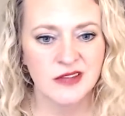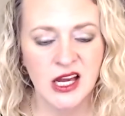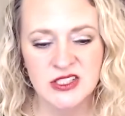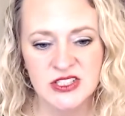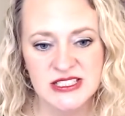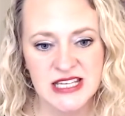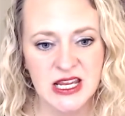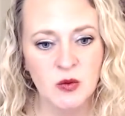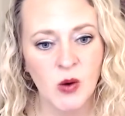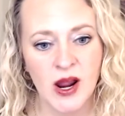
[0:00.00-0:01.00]

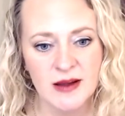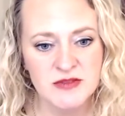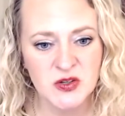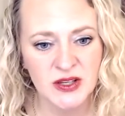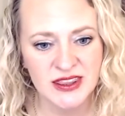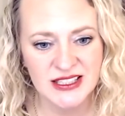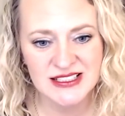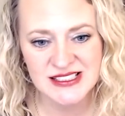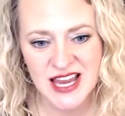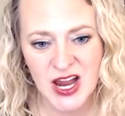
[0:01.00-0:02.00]
understand why I'm doing
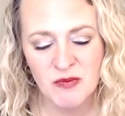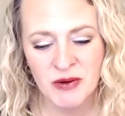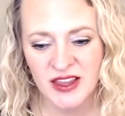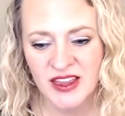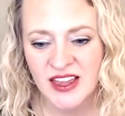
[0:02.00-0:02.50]
things now, but